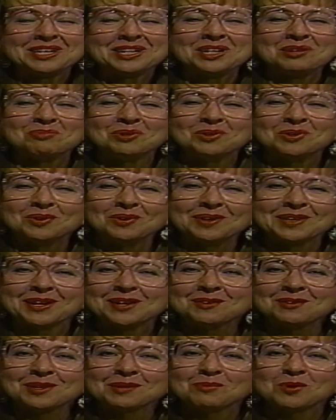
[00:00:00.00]
Blue Nose
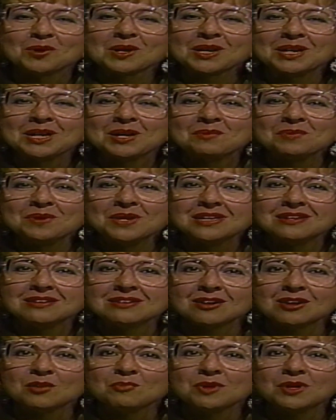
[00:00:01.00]
Autosport Club in
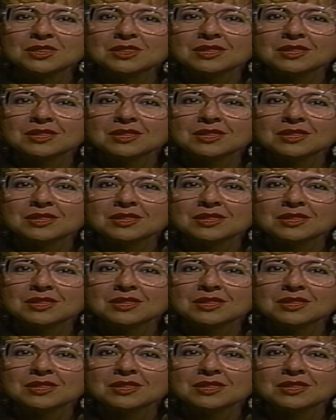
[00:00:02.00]
Dartmouth,